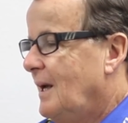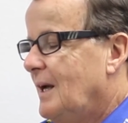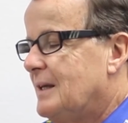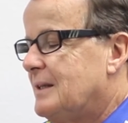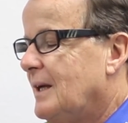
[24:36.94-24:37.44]

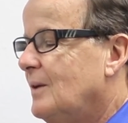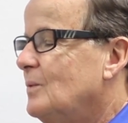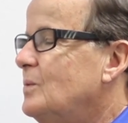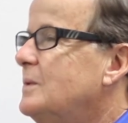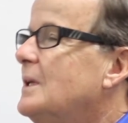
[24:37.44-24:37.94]
It's like,
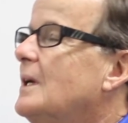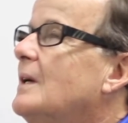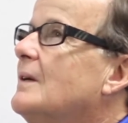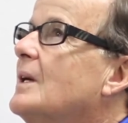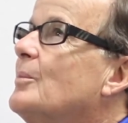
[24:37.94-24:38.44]

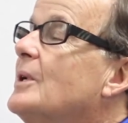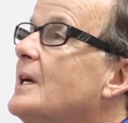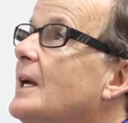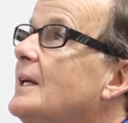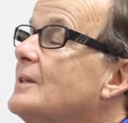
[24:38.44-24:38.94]
wow, come
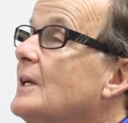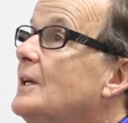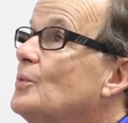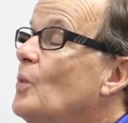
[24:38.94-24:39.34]
on. It's